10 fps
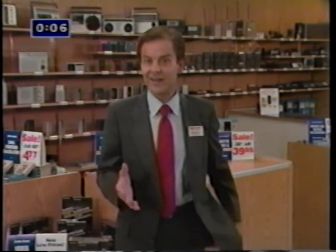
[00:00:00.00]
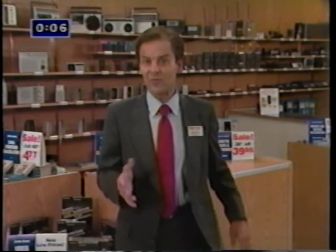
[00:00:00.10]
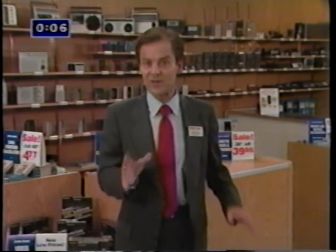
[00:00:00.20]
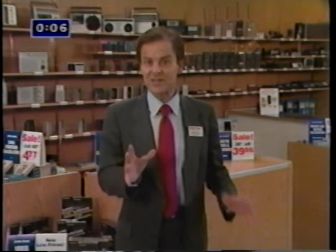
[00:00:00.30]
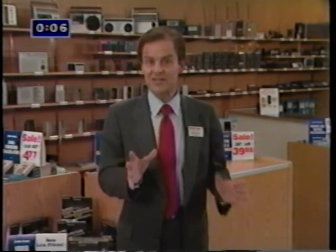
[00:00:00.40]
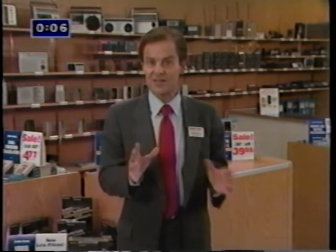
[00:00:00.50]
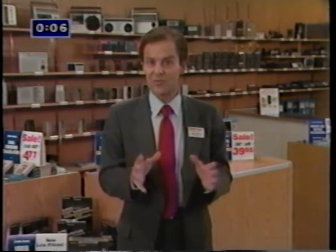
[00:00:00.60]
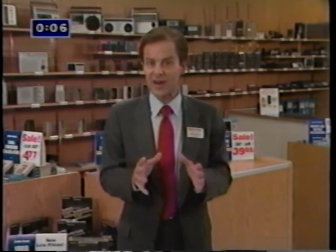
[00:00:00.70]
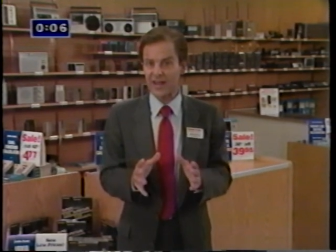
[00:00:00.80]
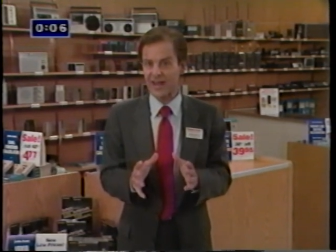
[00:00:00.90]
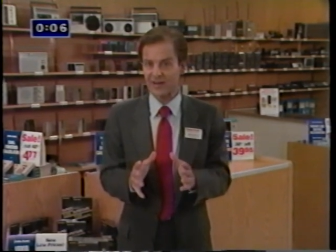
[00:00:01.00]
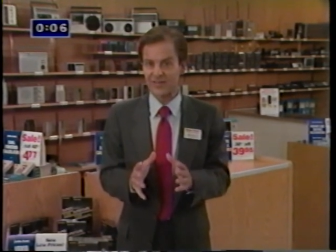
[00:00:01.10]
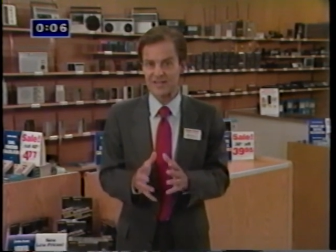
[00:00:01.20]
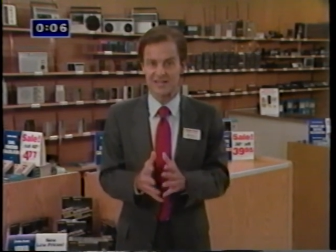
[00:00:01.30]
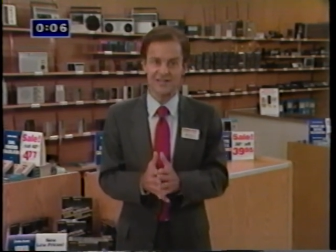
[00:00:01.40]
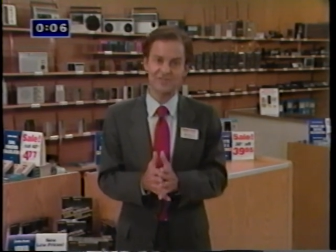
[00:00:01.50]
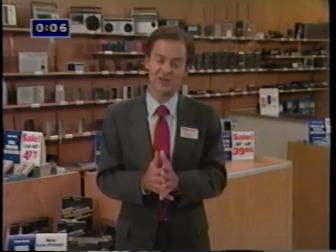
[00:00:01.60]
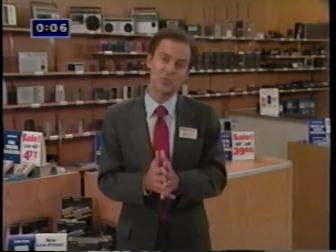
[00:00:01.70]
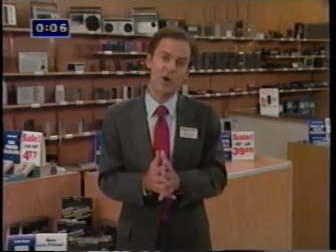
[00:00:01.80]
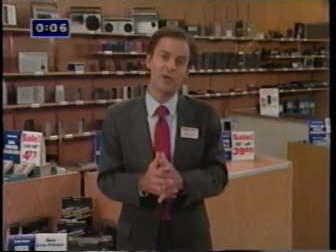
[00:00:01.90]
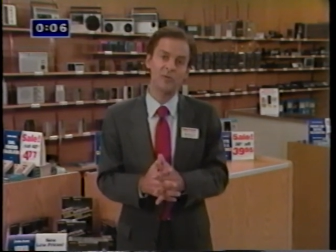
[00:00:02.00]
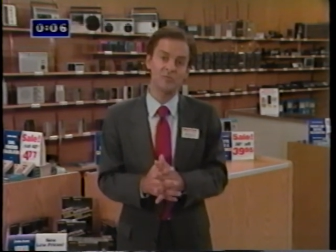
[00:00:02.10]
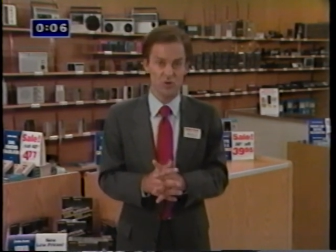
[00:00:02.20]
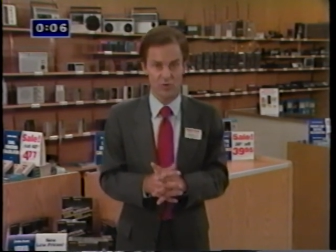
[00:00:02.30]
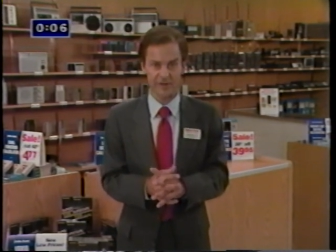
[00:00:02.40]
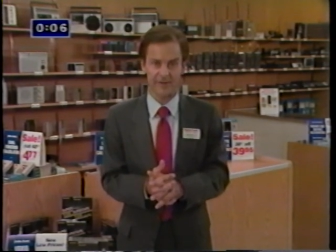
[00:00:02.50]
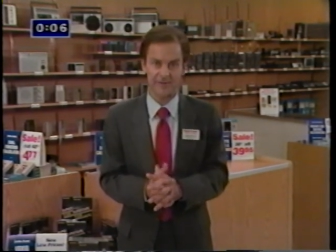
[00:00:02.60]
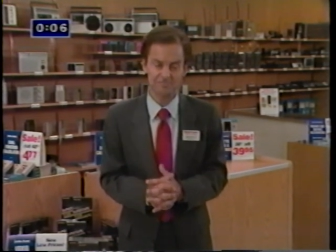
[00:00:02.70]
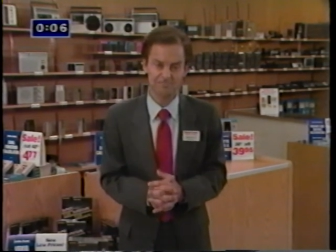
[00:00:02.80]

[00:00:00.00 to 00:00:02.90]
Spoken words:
we still want to handle these defect problems quickly.